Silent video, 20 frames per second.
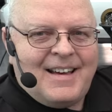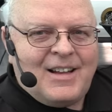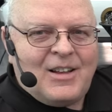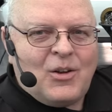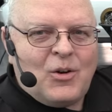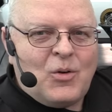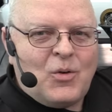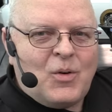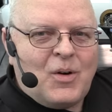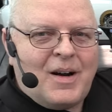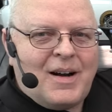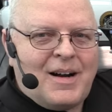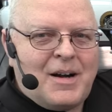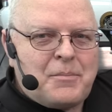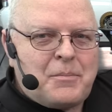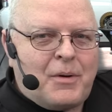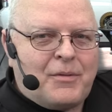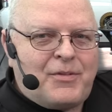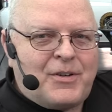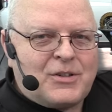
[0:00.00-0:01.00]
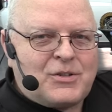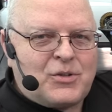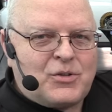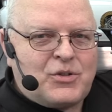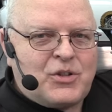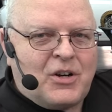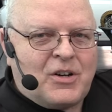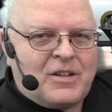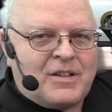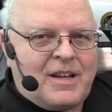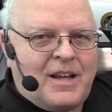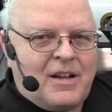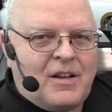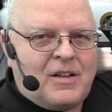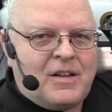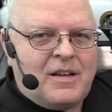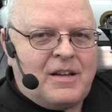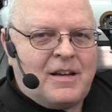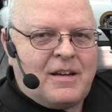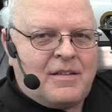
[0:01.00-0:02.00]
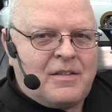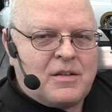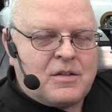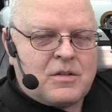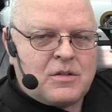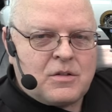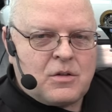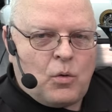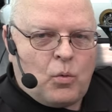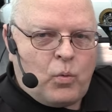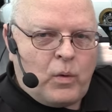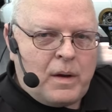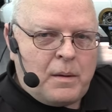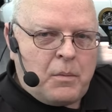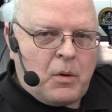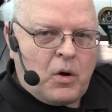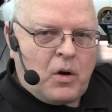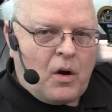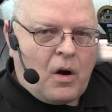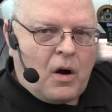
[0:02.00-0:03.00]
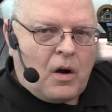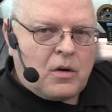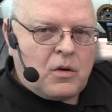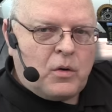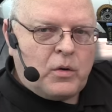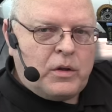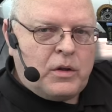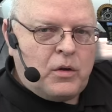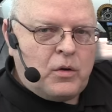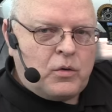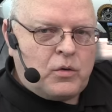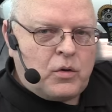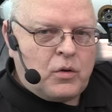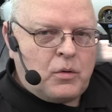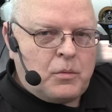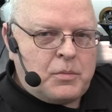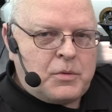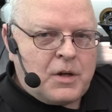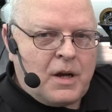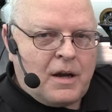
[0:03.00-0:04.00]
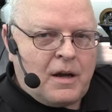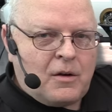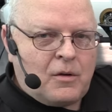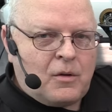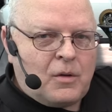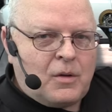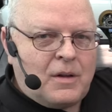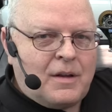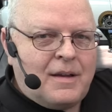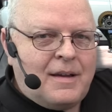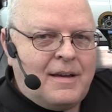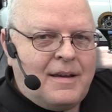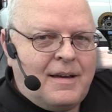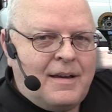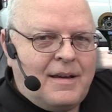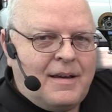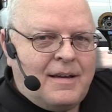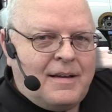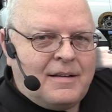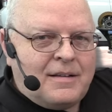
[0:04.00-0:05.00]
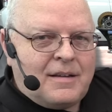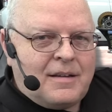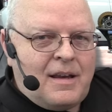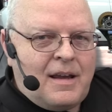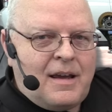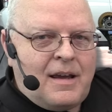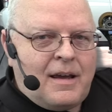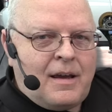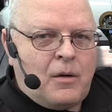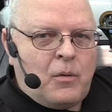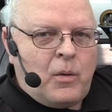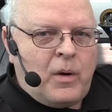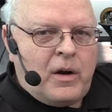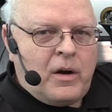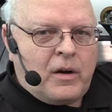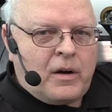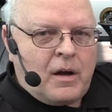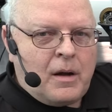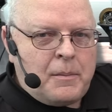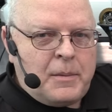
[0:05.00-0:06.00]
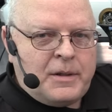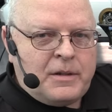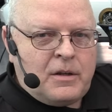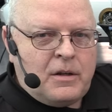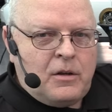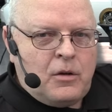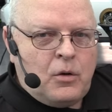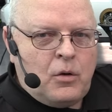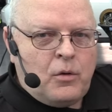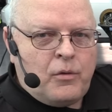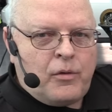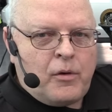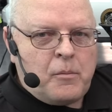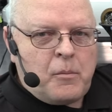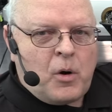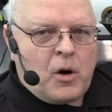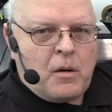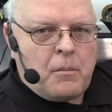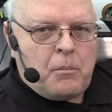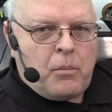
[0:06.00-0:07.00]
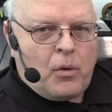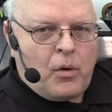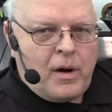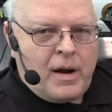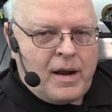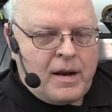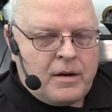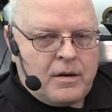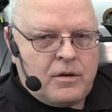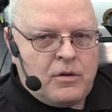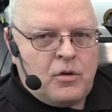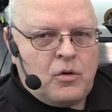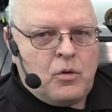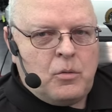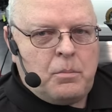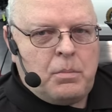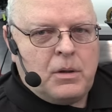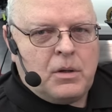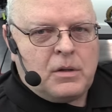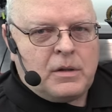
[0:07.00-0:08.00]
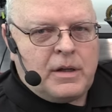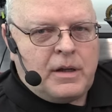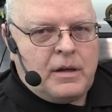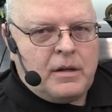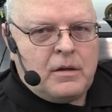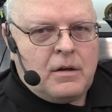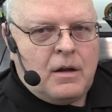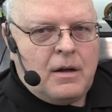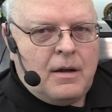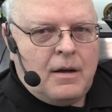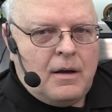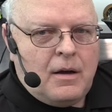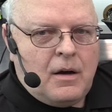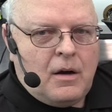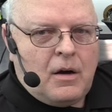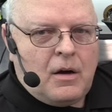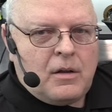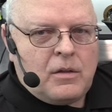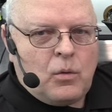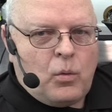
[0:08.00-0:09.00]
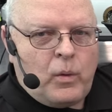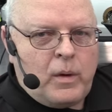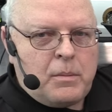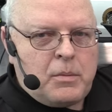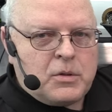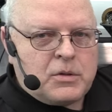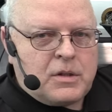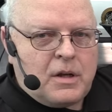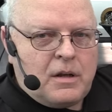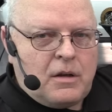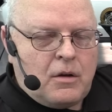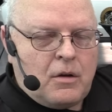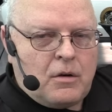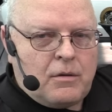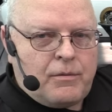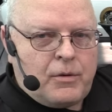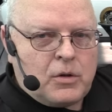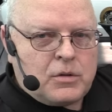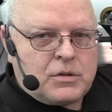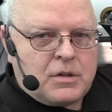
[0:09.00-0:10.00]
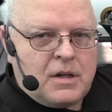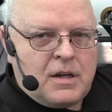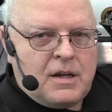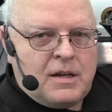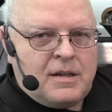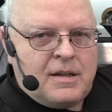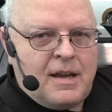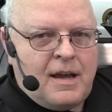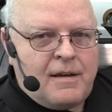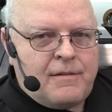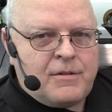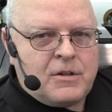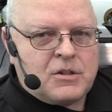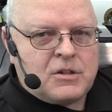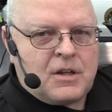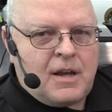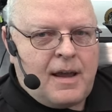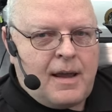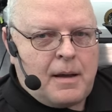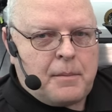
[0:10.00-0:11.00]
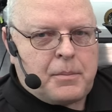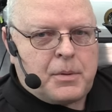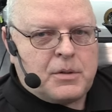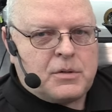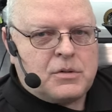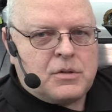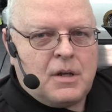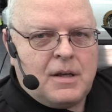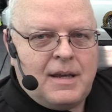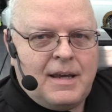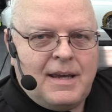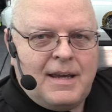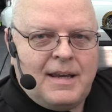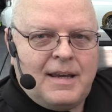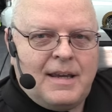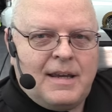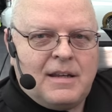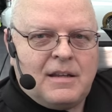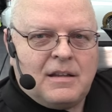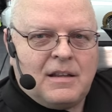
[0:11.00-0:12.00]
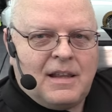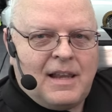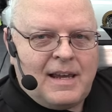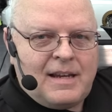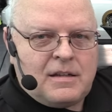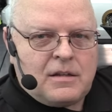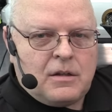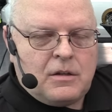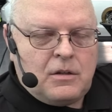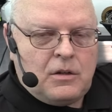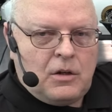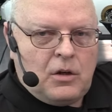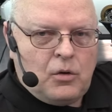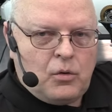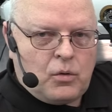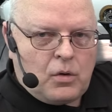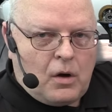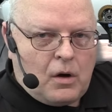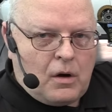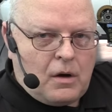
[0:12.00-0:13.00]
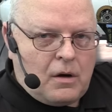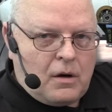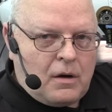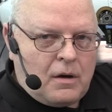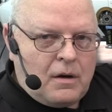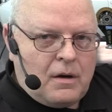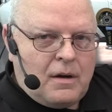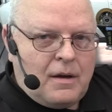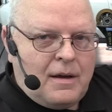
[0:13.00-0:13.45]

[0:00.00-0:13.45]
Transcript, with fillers: Hello, I'm Professor John Kelly, and this is the Weber Auto YouTube channel. Today, we are coming to you from our brand new building on the Weber State University Davis campus in Layton, Utah.